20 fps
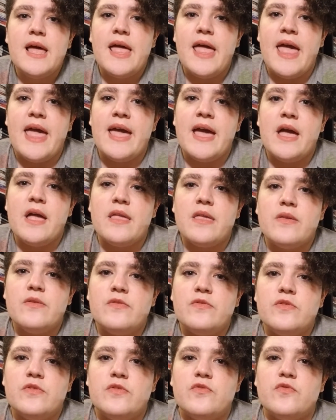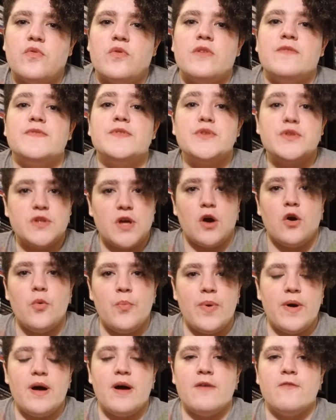and the sort of
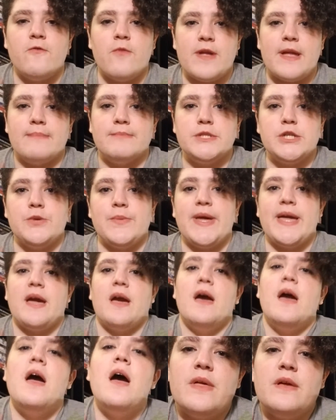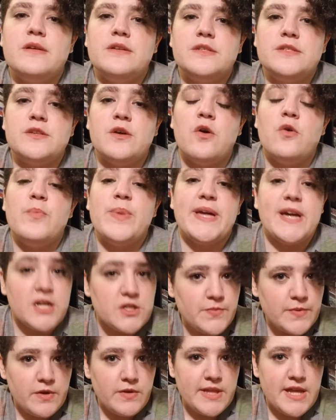scope of what I'm doing. So
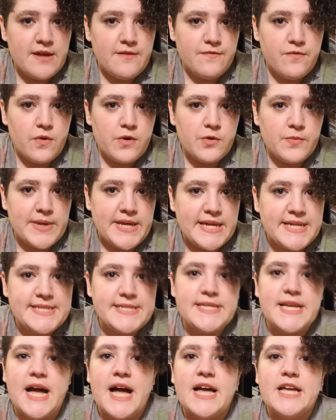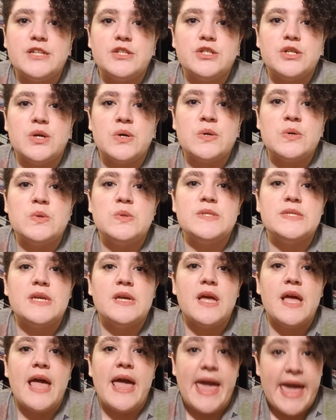because we only have 4 weeks, I chose
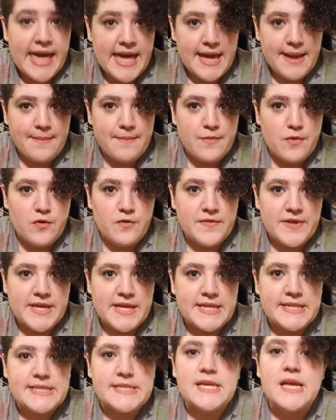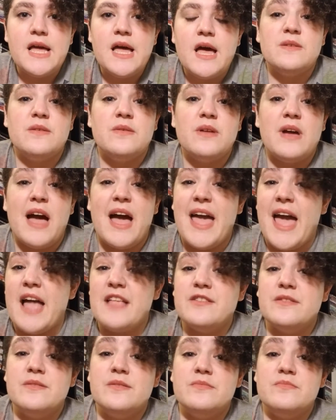8 movies. I had
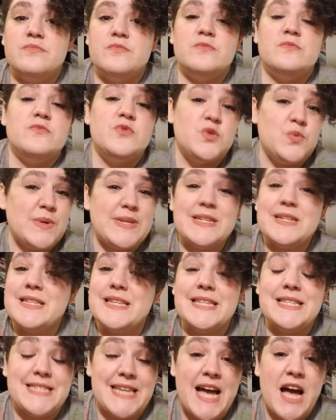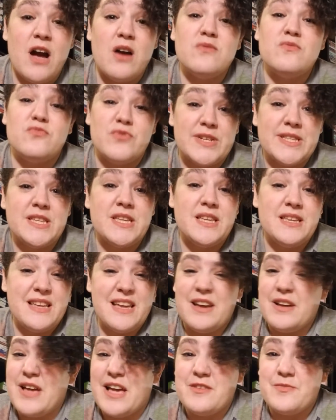to dwindle it down, really.
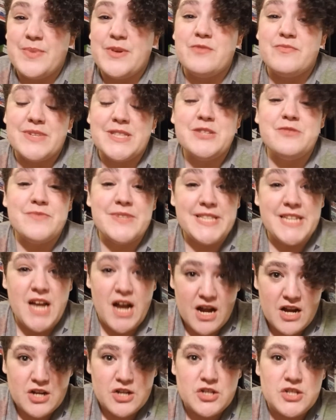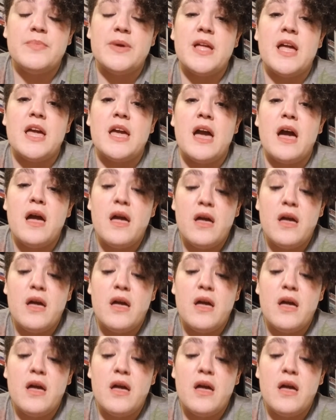I had to be really, really harsh, but I